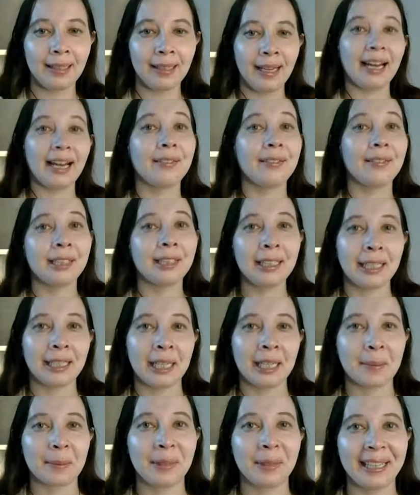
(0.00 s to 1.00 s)
I really
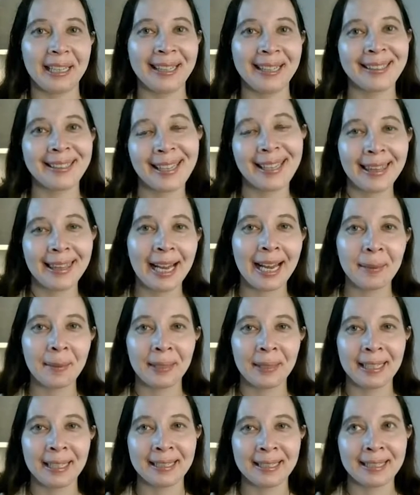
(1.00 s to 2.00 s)
like playing like that
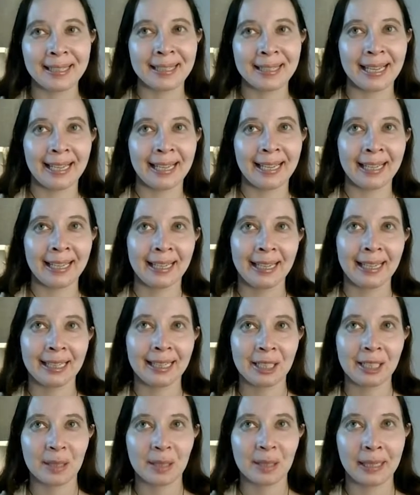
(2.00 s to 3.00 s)
because I
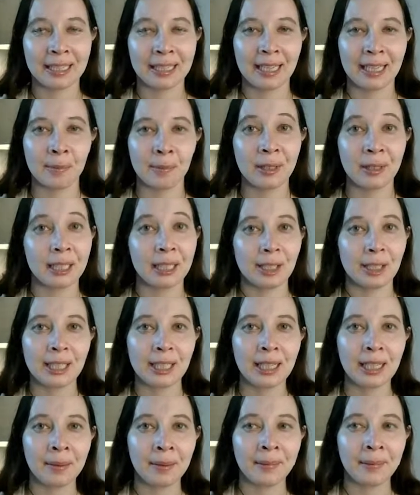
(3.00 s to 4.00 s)
get to spend time with each
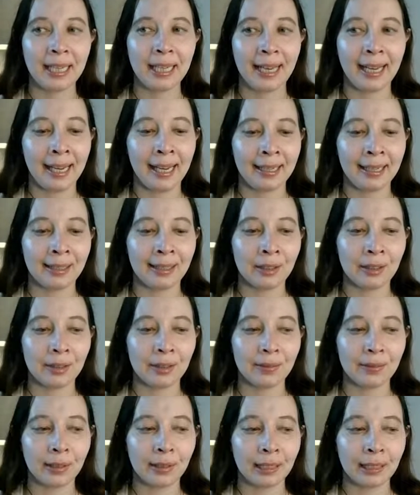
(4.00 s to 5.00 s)
Sim and
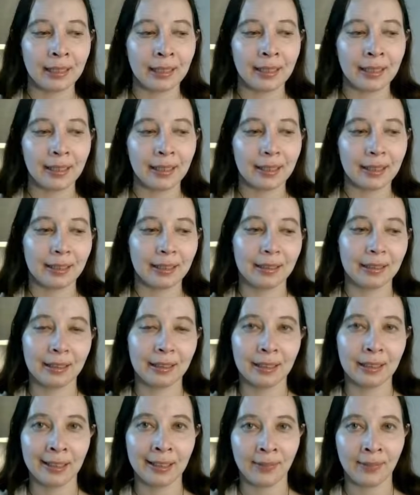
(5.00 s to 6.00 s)
really
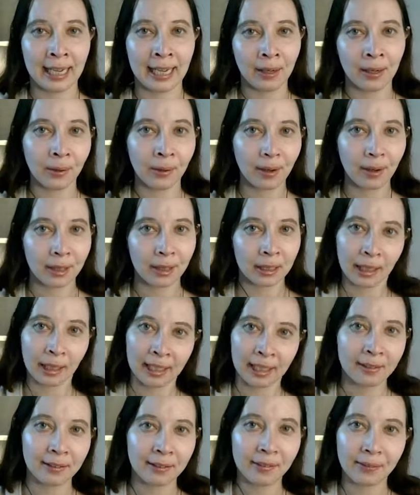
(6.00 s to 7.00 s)
live out their
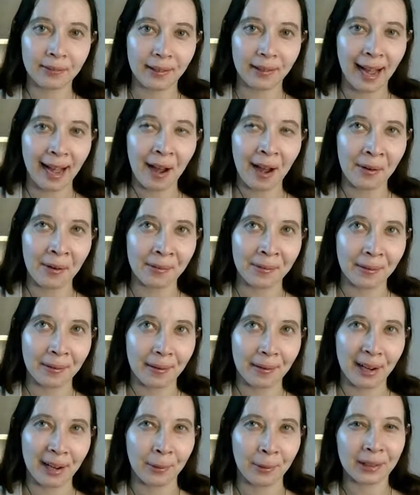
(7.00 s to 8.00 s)
life how
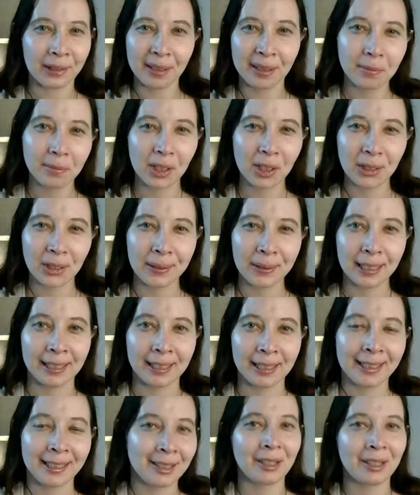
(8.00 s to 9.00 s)
I want them to, and
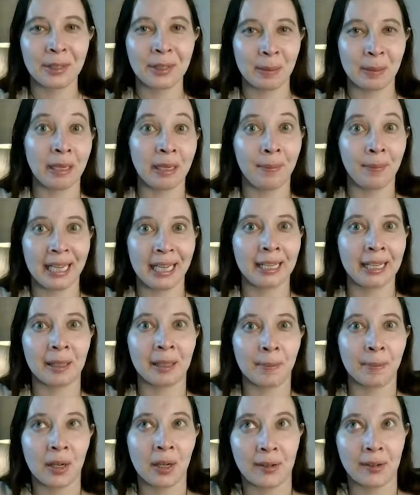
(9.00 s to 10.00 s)
that doesn't always mean making
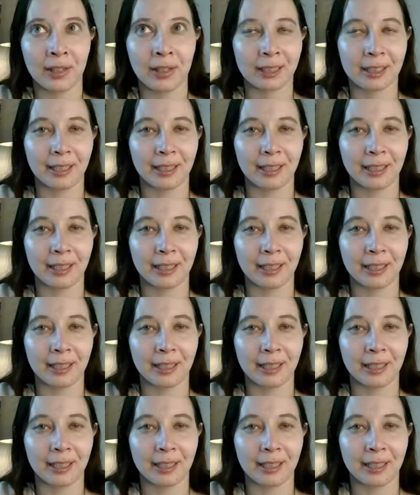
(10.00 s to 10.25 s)
them perfect.